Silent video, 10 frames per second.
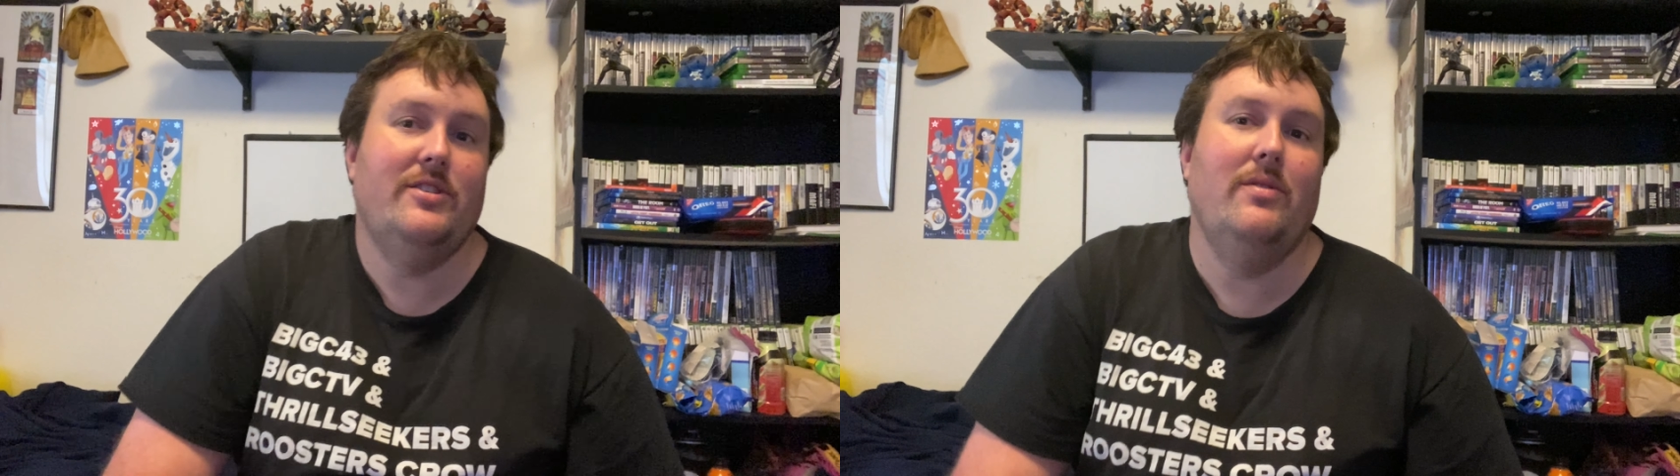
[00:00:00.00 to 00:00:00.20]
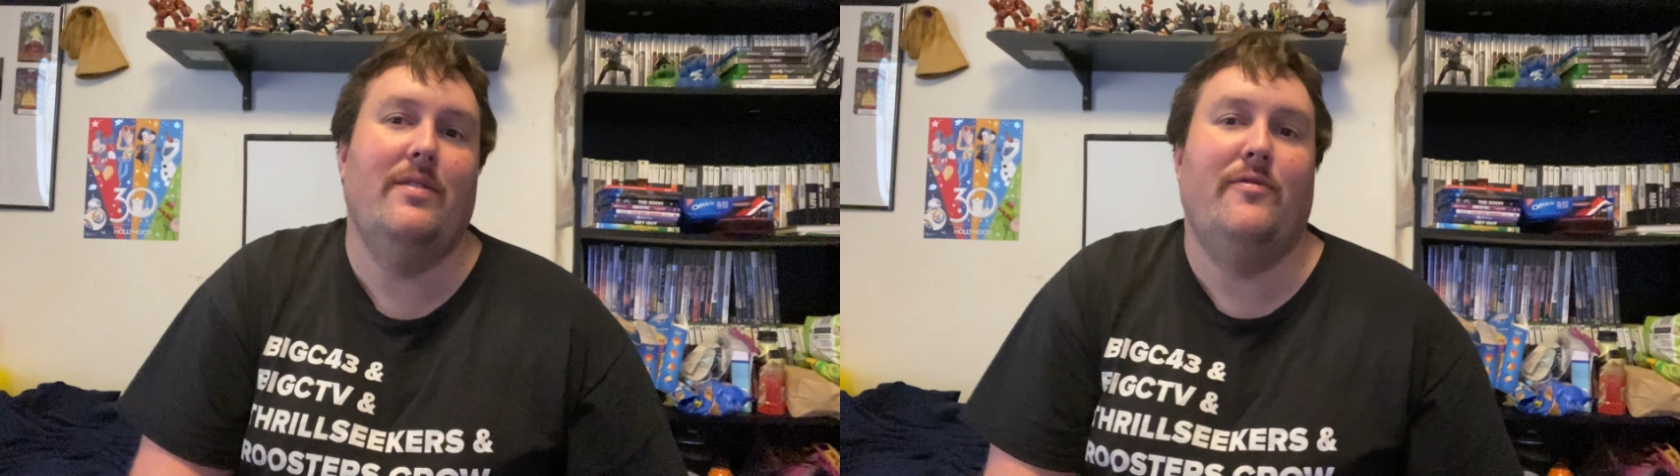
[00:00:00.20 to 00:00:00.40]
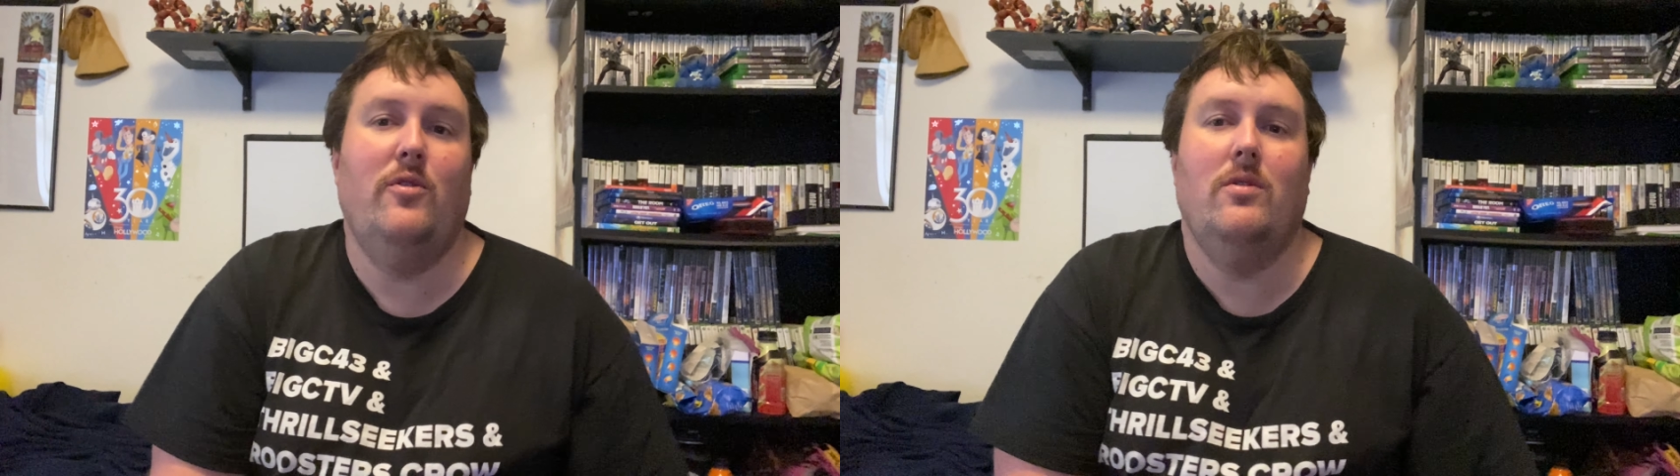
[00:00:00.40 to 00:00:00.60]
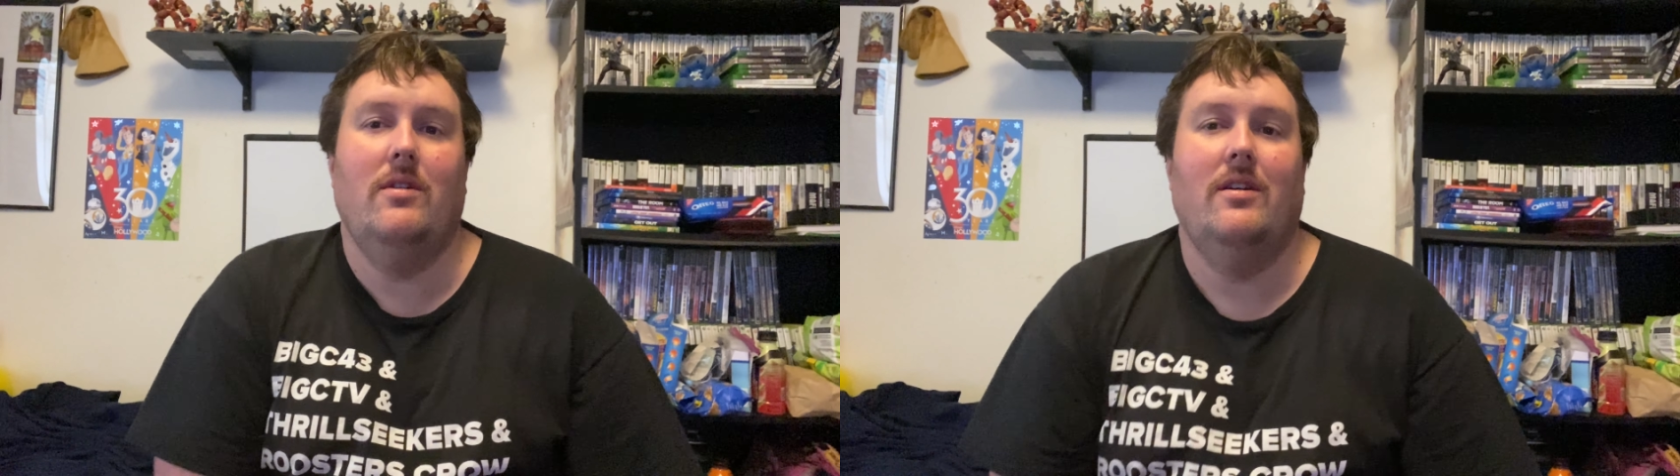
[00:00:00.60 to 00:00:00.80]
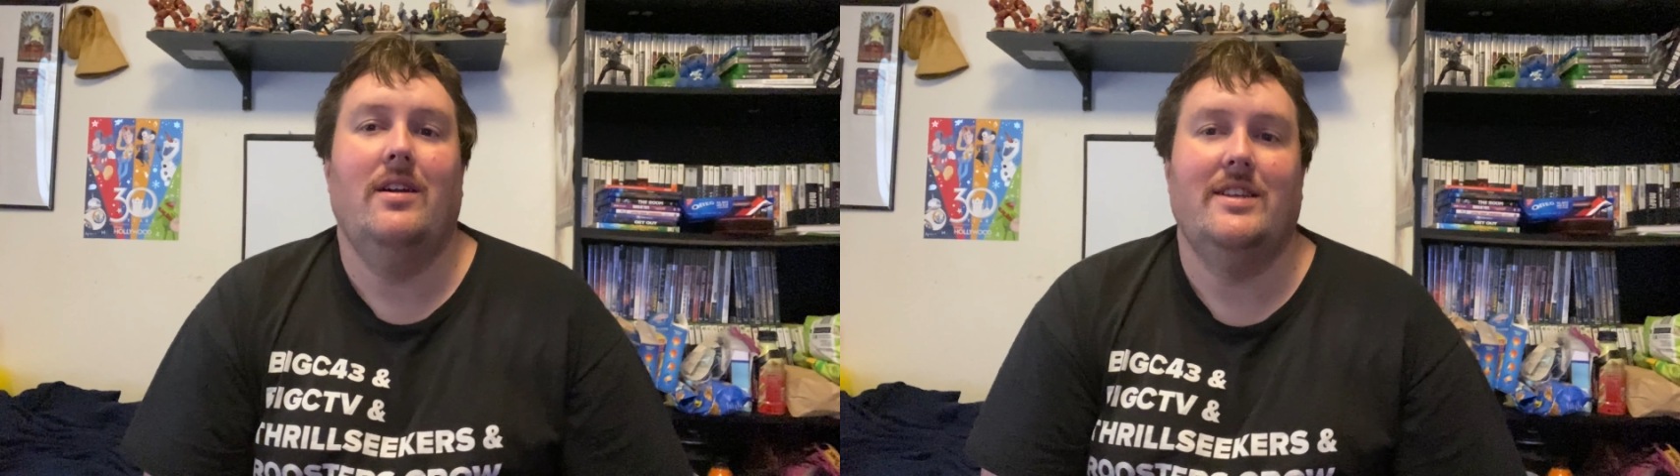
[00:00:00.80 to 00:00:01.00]
do it
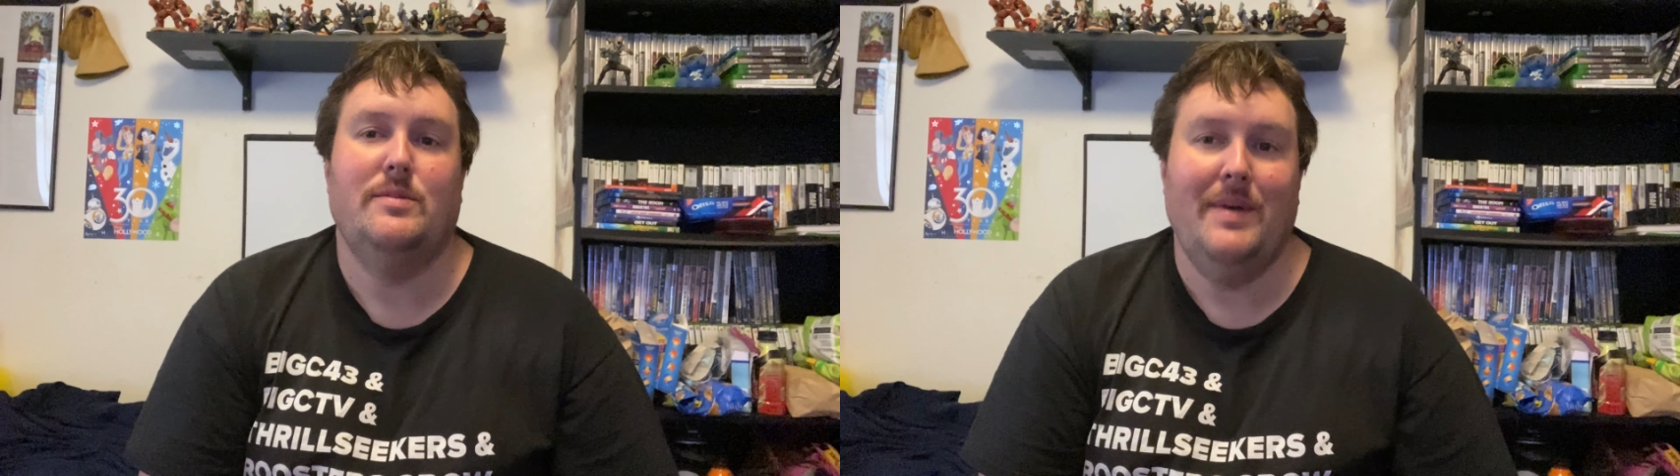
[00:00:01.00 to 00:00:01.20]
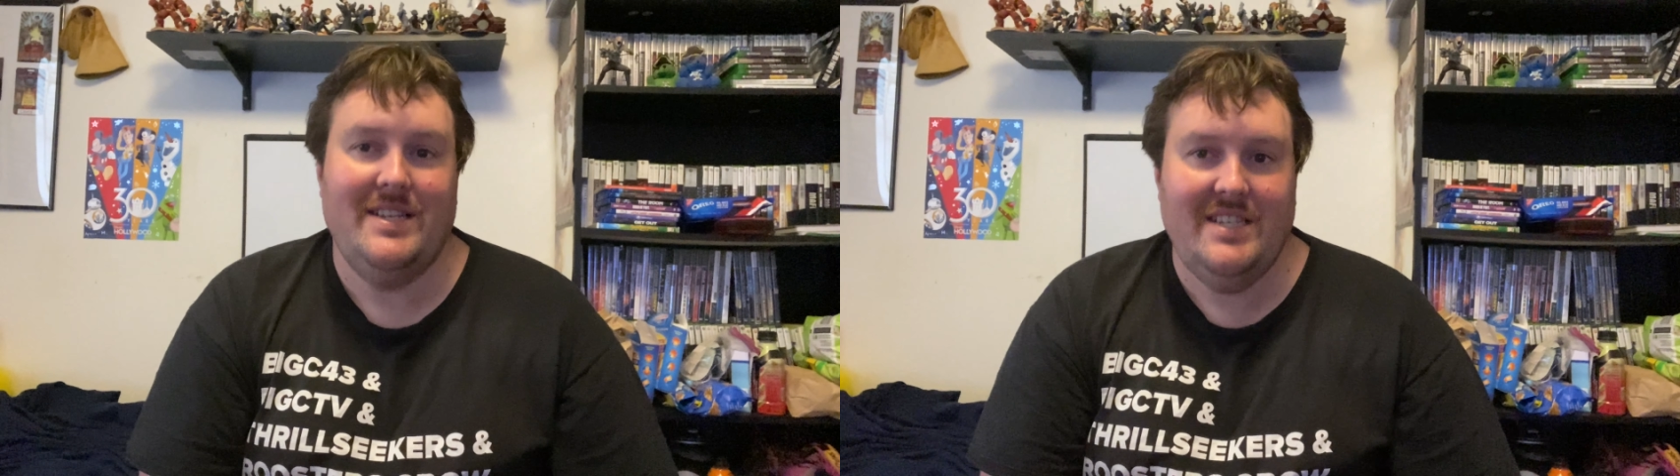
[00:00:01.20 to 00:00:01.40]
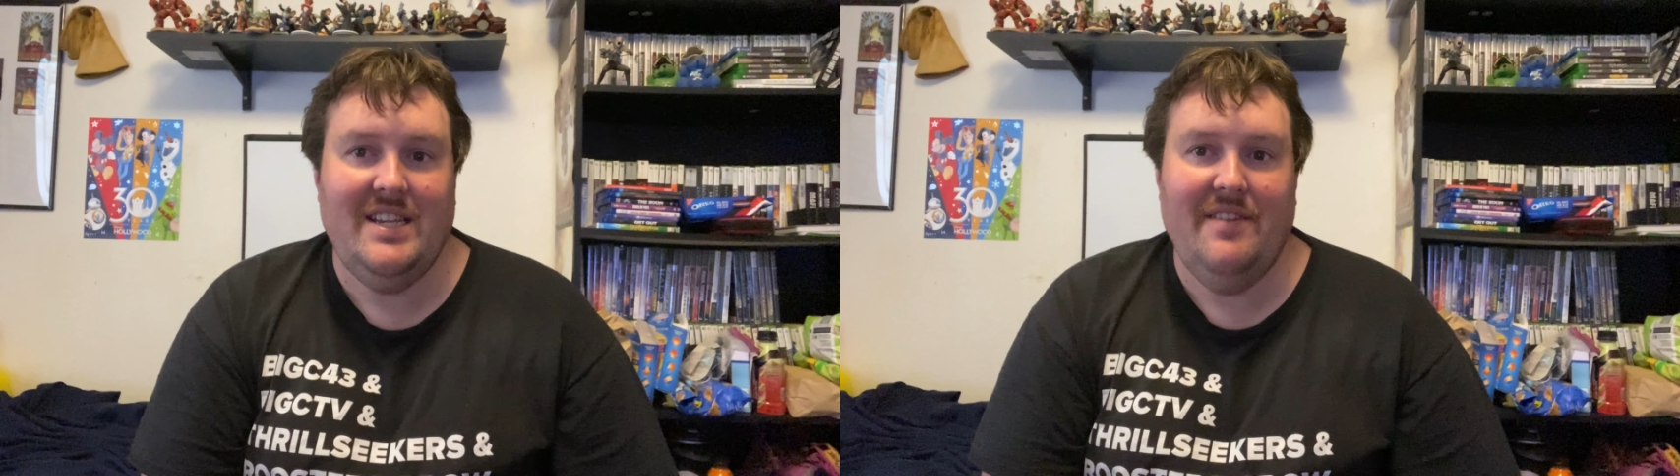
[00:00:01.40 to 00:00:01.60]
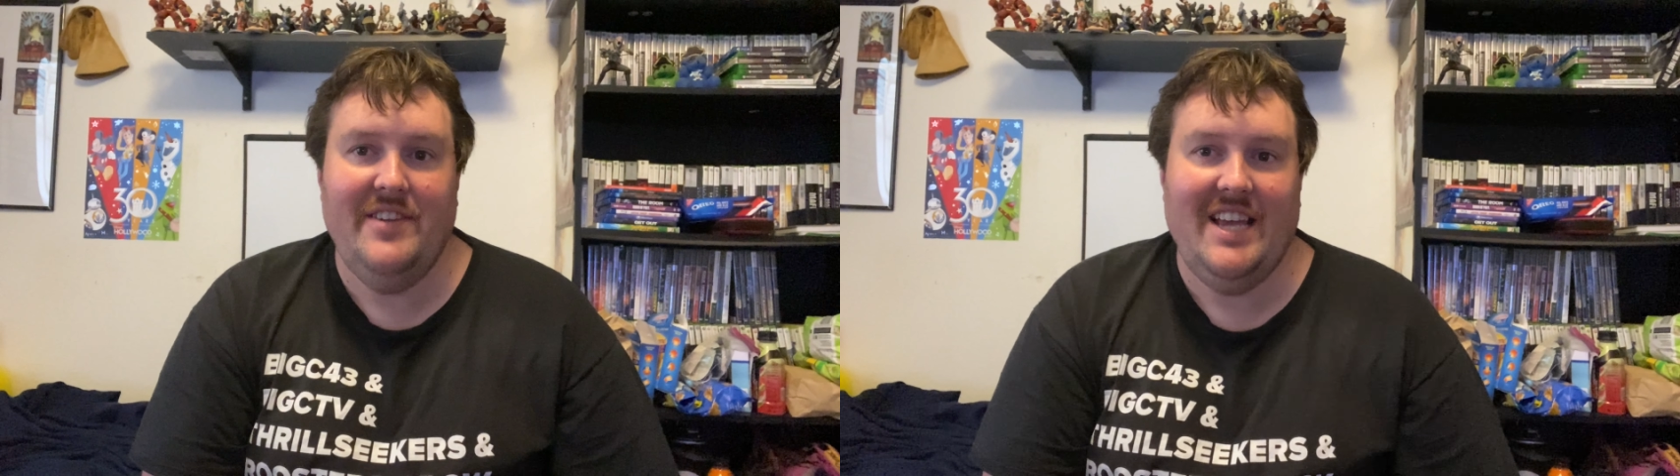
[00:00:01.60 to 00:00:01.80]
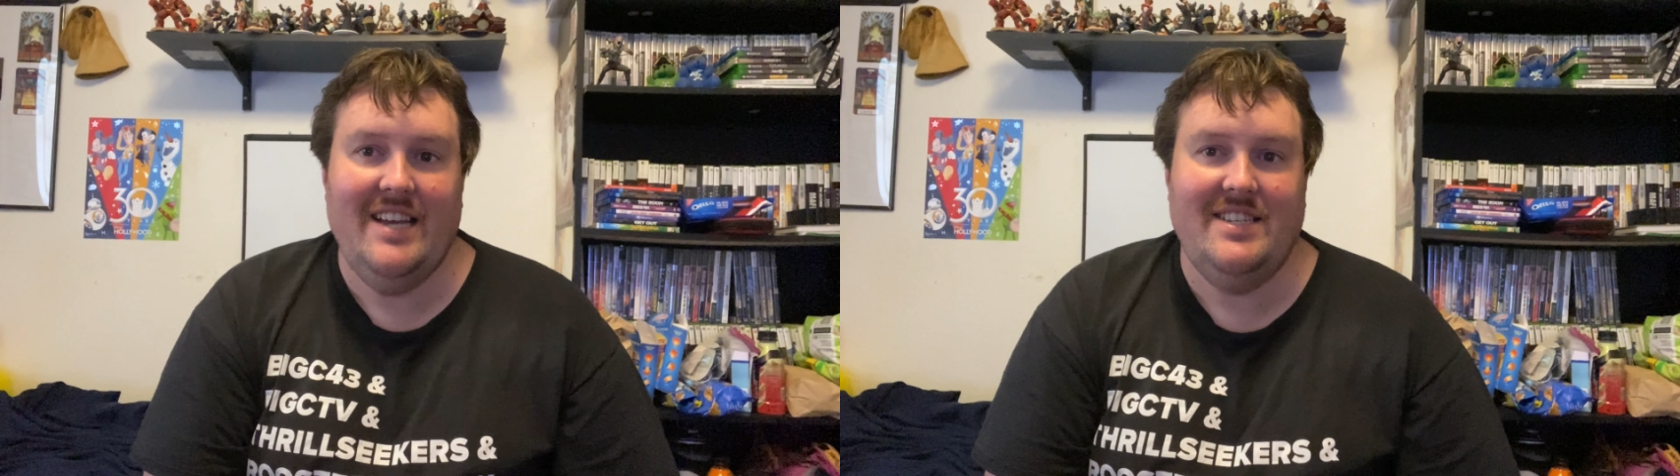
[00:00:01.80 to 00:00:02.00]
for this big
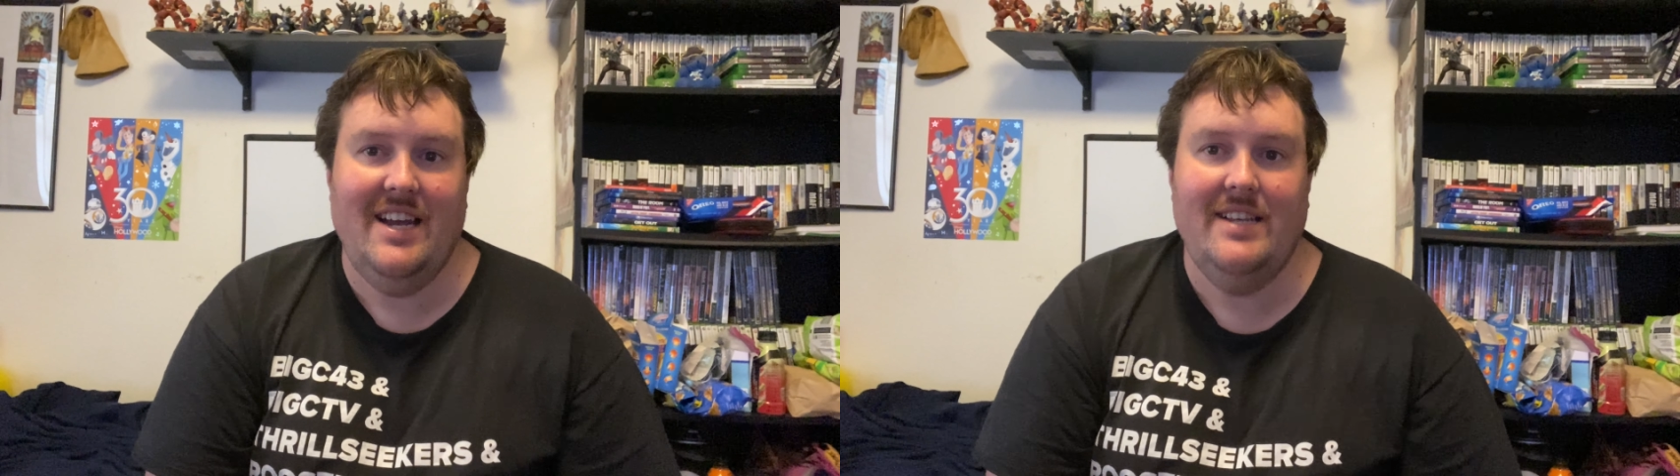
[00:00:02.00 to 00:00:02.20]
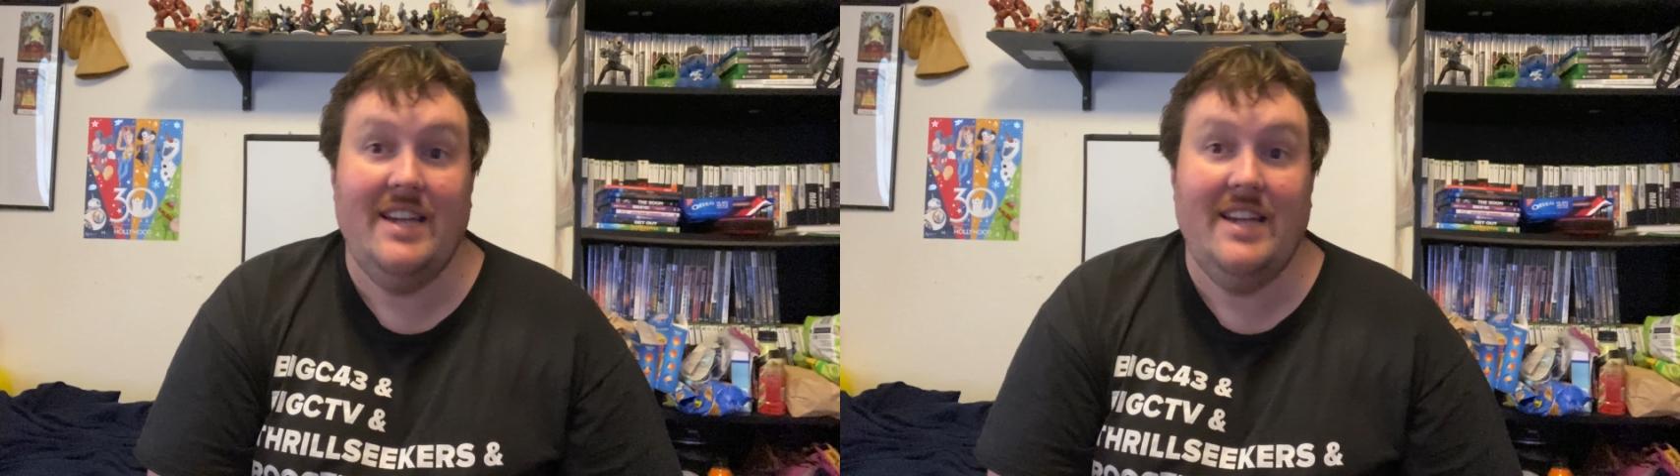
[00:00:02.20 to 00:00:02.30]
CTV taste test.